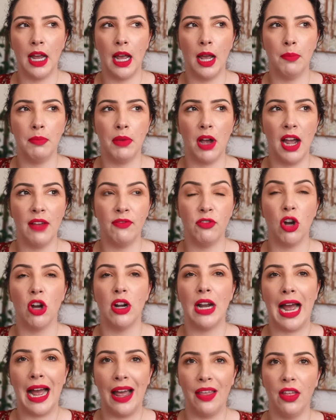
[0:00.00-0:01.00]
I've
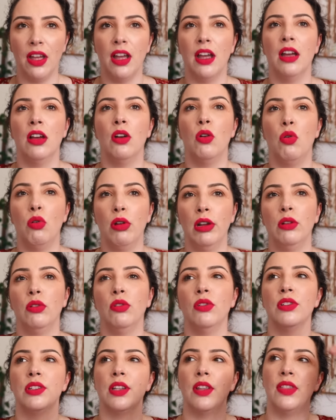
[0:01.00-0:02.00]
got other
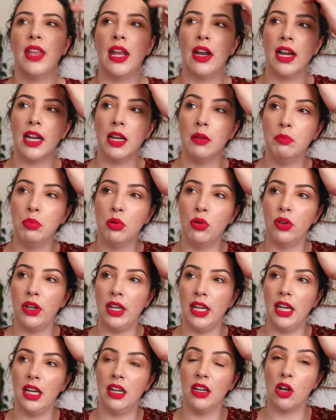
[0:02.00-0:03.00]
oils that I can put
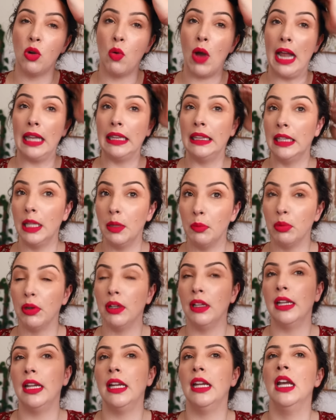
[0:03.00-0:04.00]
in quite
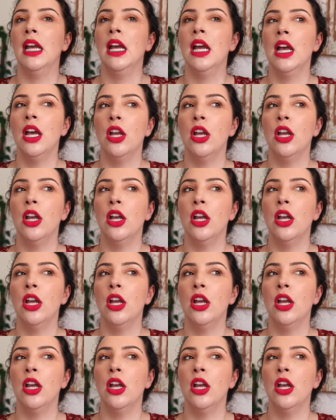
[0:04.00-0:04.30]
liberally